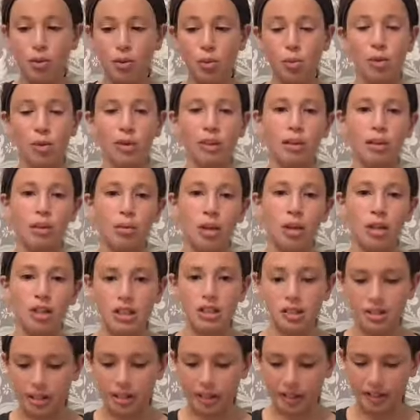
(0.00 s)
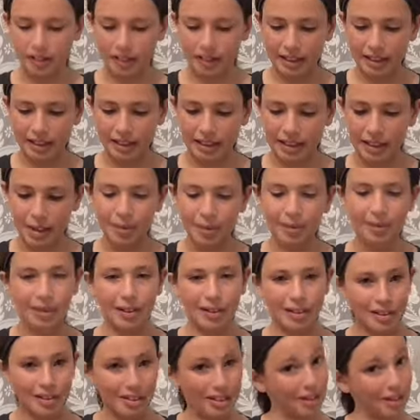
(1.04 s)
you really want to, I don't think that would
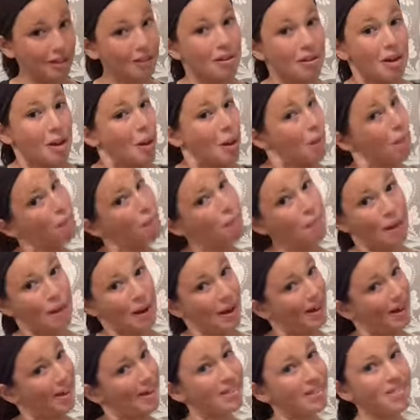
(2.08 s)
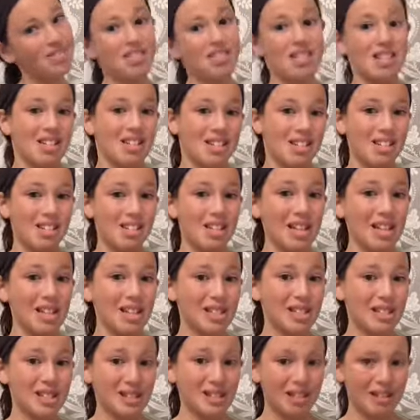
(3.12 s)
look good, but
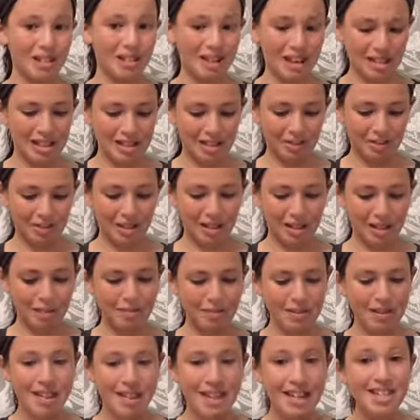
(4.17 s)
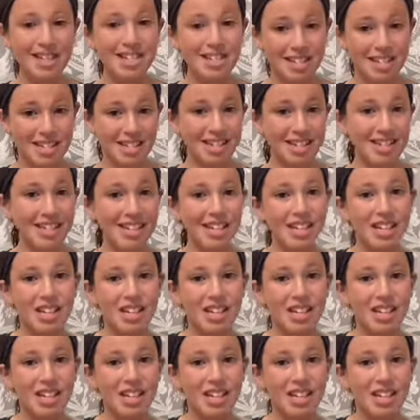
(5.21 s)
just as a recommendation,